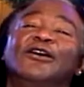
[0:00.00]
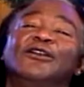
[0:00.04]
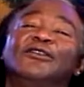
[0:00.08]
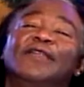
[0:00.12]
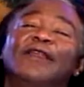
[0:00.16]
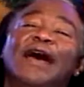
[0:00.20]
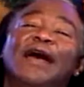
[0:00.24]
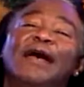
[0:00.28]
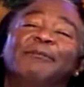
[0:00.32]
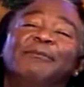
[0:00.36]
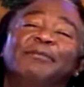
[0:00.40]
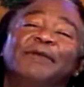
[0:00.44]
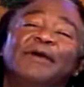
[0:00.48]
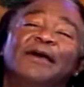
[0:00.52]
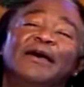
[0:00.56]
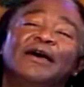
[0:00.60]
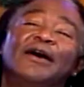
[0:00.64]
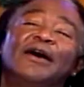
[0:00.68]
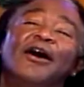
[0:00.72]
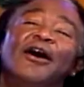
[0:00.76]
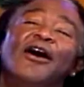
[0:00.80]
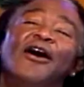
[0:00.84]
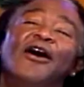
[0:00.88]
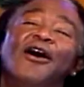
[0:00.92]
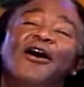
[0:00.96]
not being
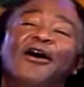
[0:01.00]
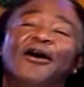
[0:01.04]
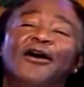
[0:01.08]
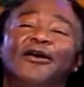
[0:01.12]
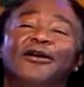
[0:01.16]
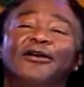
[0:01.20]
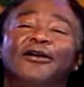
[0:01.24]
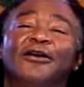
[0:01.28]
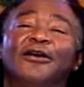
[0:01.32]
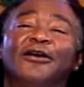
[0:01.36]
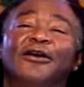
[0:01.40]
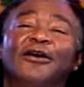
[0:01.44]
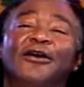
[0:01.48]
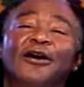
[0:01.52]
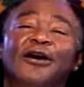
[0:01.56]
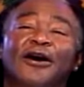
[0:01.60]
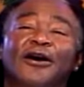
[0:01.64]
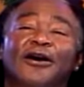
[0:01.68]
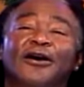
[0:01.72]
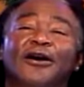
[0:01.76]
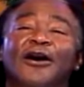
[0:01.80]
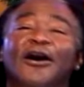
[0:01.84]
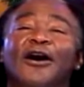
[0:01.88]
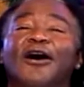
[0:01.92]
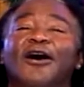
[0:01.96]
a hard
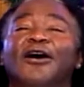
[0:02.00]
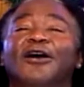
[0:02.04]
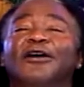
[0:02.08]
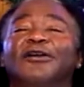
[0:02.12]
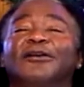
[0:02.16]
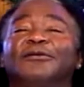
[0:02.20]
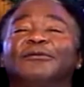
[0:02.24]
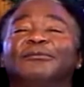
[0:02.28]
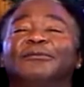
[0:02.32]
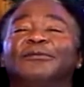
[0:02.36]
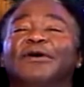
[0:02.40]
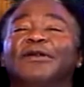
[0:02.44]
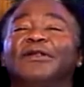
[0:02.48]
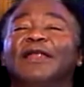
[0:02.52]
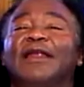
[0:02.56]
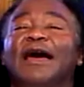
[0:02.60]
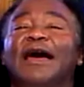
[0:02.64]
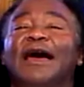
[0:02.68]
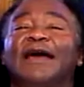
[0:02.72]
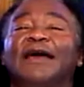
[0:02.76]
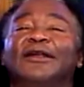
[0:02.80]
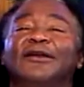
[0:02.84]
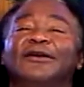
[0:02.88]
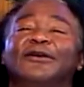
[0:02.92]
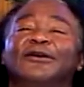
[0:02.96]

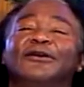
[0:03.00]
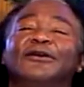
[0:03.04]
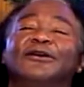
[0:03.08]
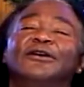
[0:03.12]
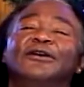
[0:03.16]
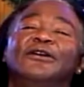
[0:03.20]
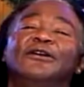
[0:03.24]
liner.